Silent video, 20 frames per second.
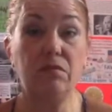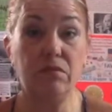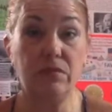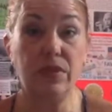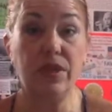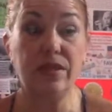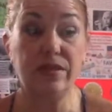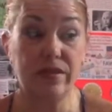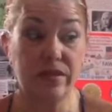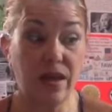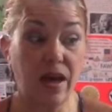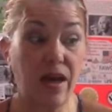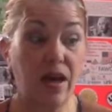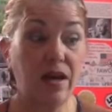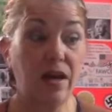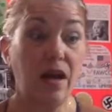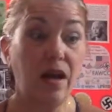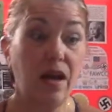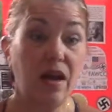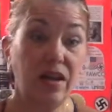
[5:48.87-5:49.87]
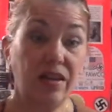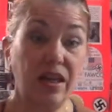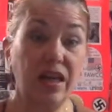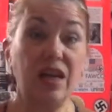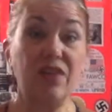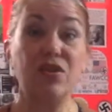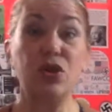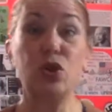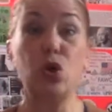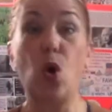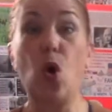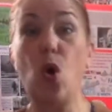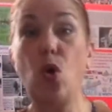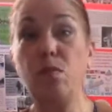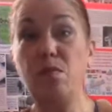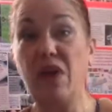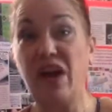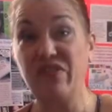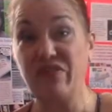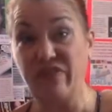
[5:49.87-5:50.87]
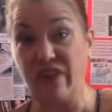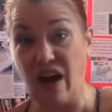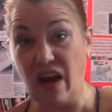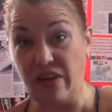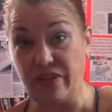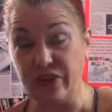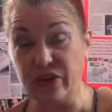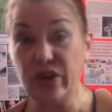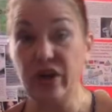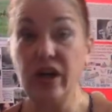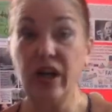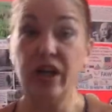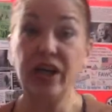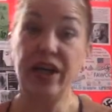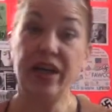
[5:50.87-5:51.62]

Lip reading: even told my father